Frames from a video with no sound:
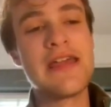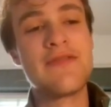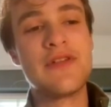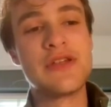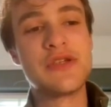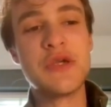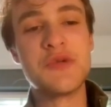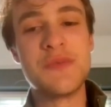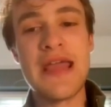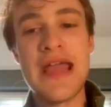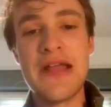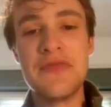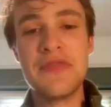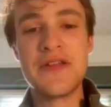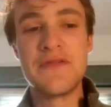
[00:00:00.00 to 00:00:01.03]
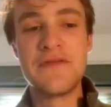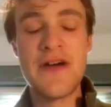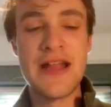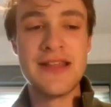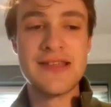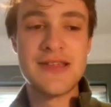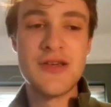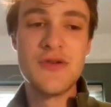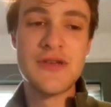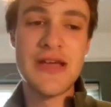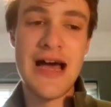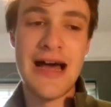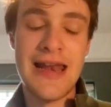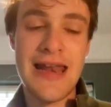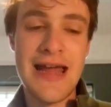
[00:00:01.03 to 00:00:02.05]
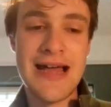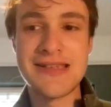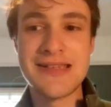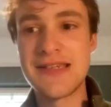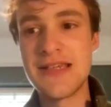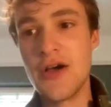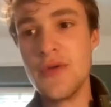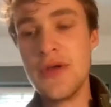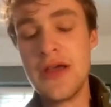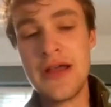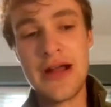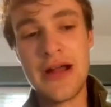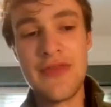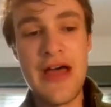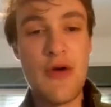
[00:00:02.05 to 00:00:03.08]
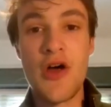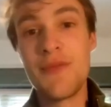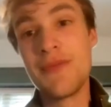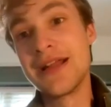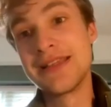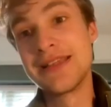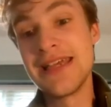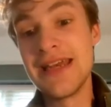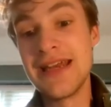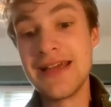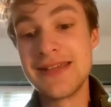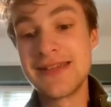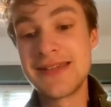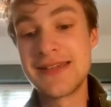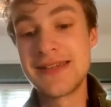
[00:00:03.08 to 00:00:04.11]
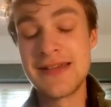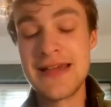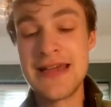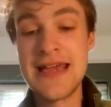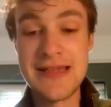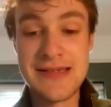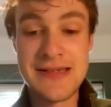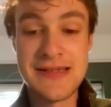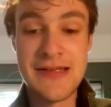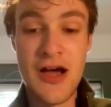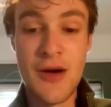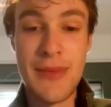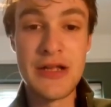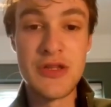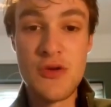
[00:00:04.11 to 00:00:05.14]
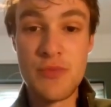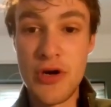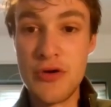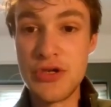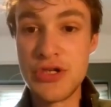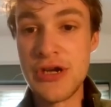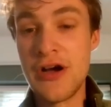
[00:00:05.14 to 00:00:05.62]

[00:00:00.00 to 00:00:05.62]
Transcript: excuse me, in the defense, who's at Lazio, and that one-man team is Armando Broja.